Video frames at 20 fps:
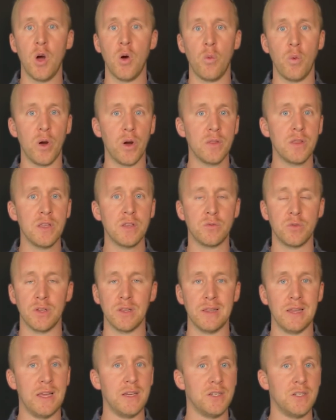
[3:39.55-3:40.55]
Where are these
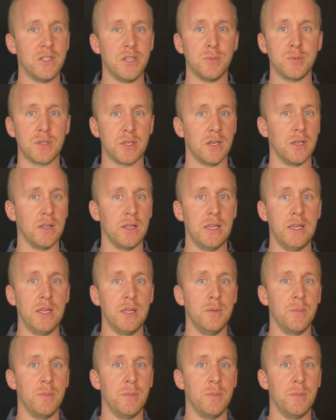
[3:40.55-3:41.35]
relationships going to lead?